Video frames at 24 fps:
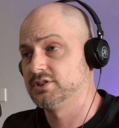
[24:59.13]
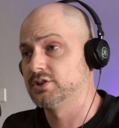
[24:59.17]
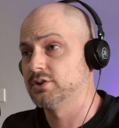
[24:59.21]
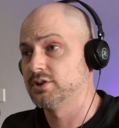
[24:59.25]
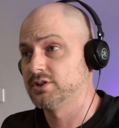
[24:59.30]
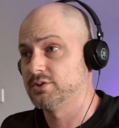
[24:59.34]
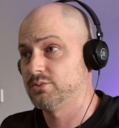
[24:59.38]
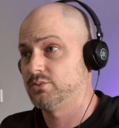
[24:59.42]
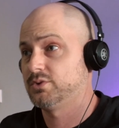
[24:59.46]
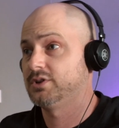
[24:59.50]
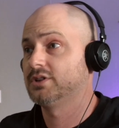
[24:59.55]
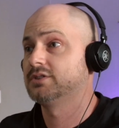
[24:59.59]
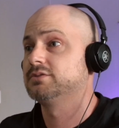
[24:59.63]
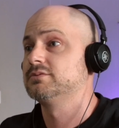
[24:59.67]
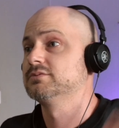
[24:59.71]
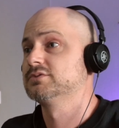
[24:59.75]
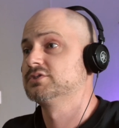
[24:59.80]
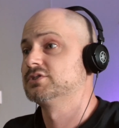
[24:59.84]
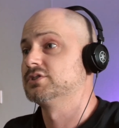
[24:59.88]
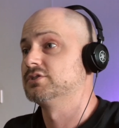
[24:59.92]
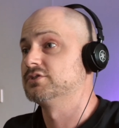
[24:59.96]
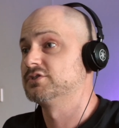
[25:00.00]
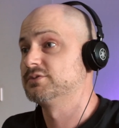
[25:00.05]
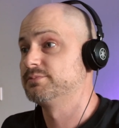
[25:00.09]
you know, I don't want to
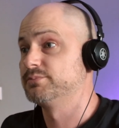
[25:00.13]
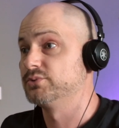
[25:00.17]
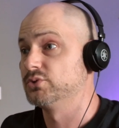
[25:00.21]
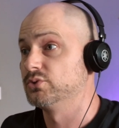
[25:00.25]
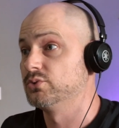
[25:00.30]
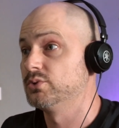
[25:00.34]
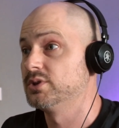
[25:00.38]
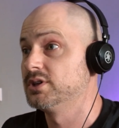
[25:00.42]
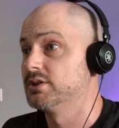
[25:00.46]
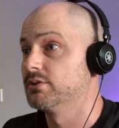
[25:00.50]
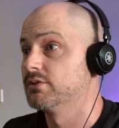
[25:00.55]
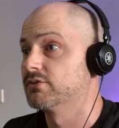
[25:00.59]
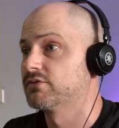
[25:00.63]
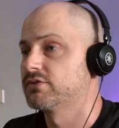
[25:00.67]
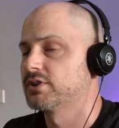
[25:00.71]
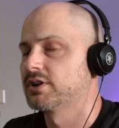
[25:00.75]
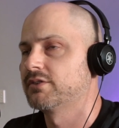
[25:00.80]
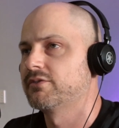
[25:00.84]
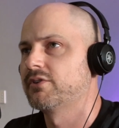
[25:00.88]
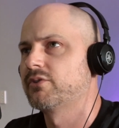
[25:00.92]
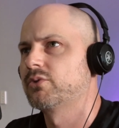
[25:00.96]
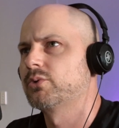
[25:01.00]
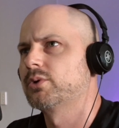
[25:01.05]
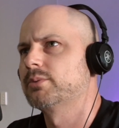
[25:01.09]
sort of spew here in
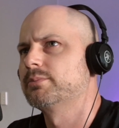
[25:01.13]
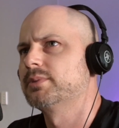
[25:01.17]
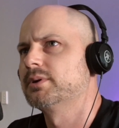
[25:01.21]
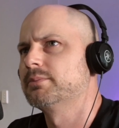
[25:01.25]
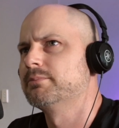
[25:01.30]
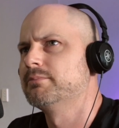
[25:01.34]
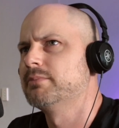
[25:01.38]
front of everyone, but